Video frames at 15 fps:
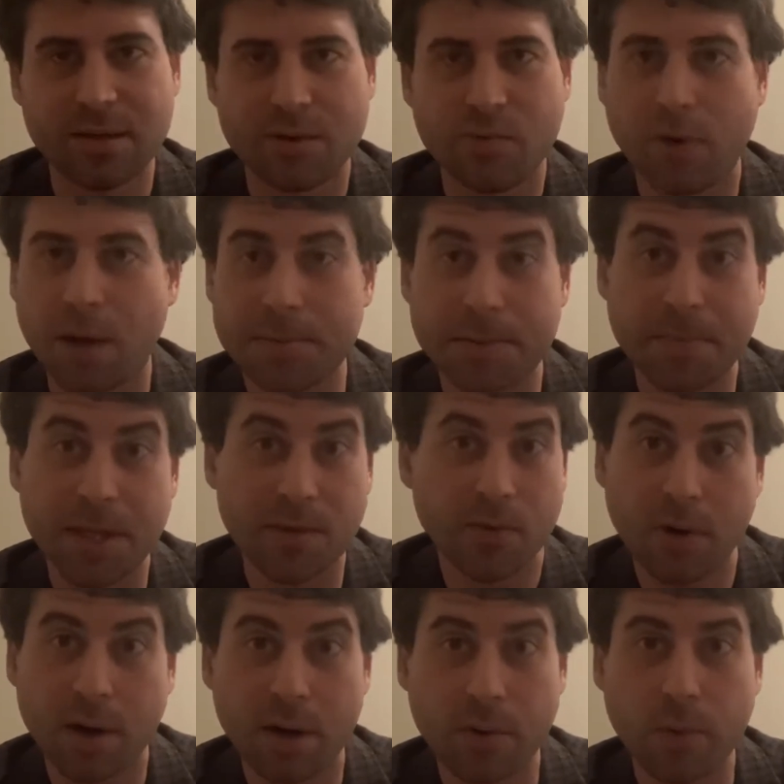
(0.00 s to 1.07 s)
rubs me the
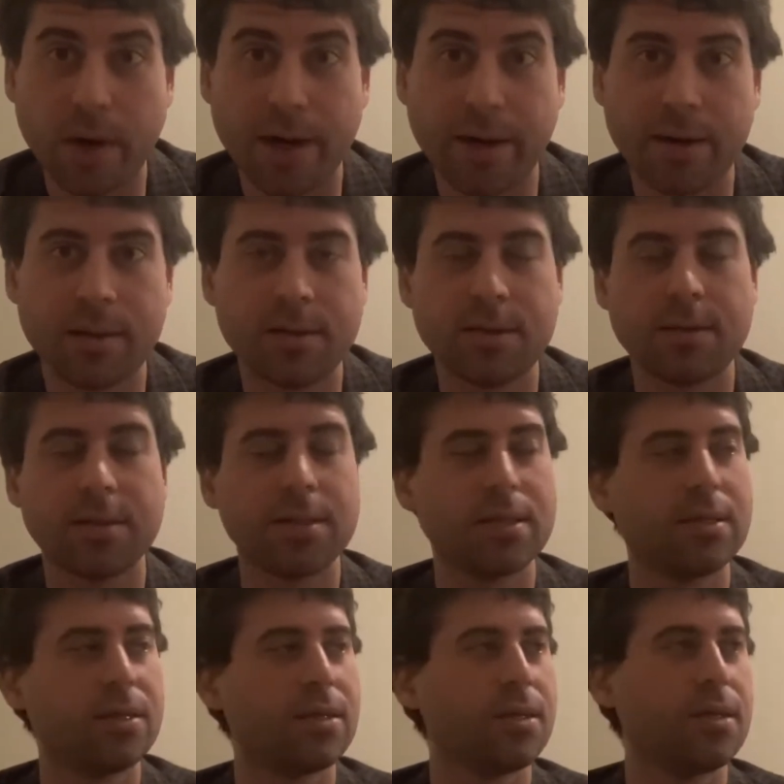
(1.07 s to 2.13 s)
wrong way.
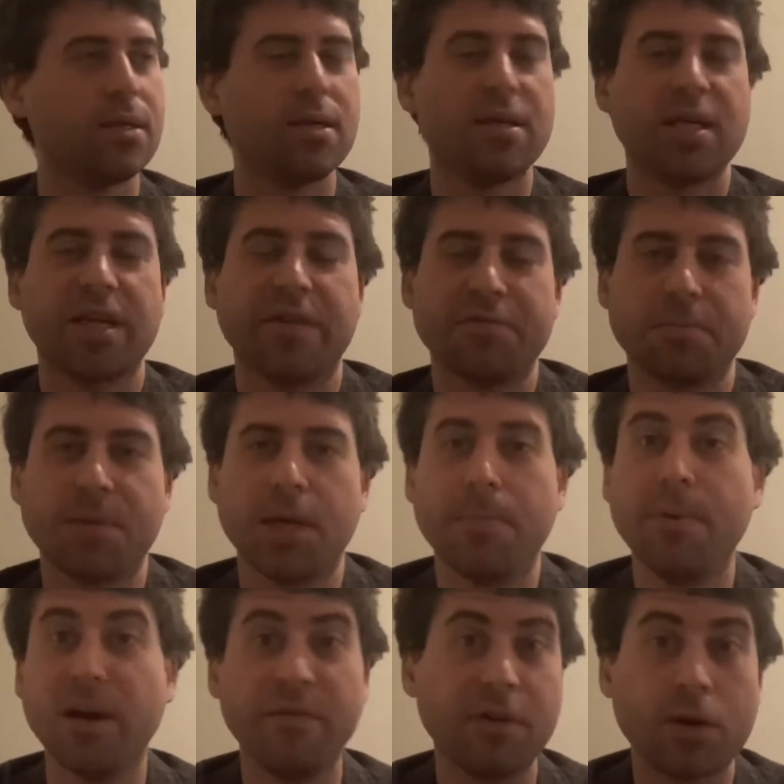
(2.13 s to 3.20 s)
Gives me a
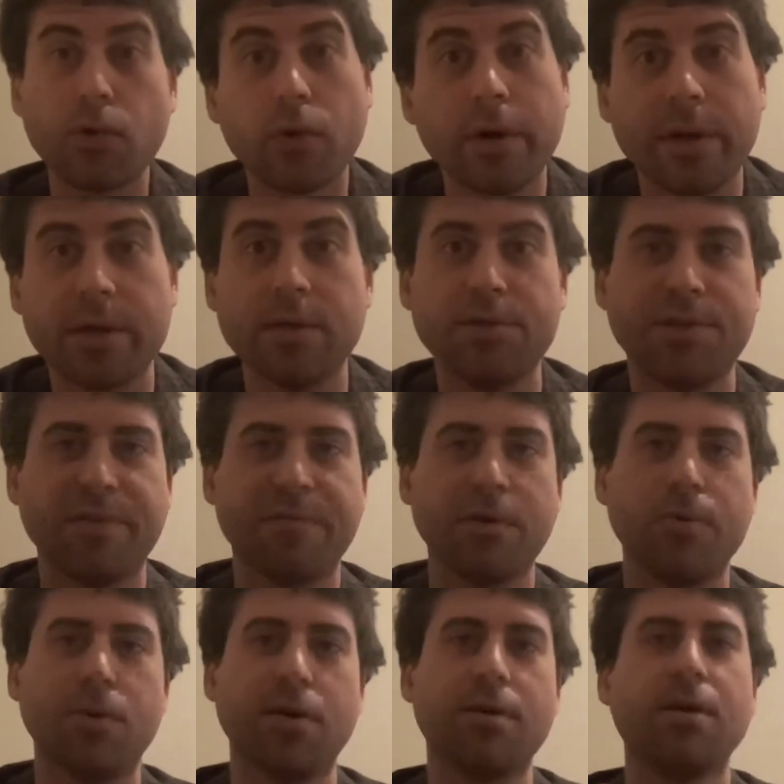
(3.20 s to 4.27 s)
bit of a cringe, if you
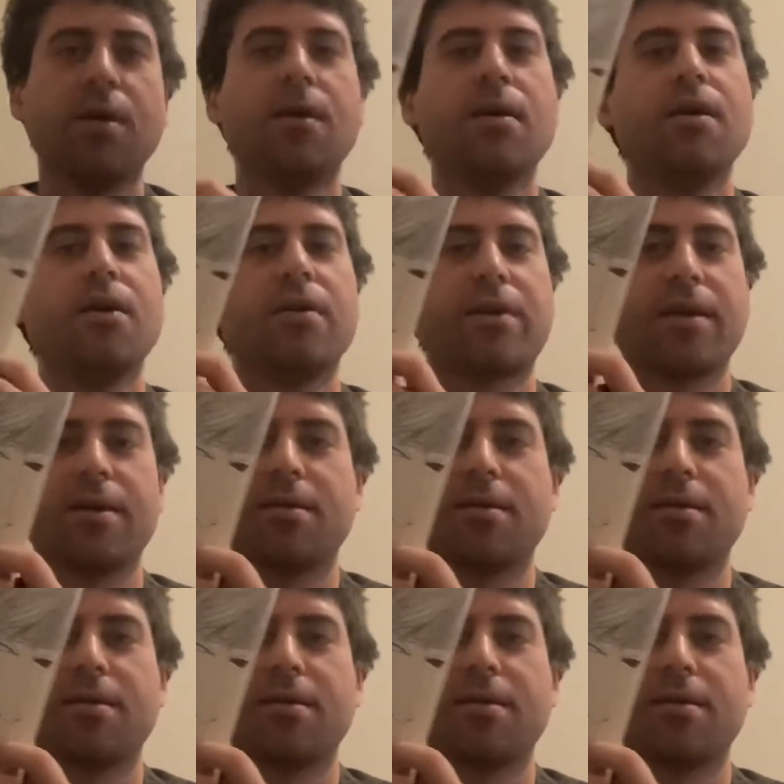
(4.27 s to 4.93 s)
will. Okay,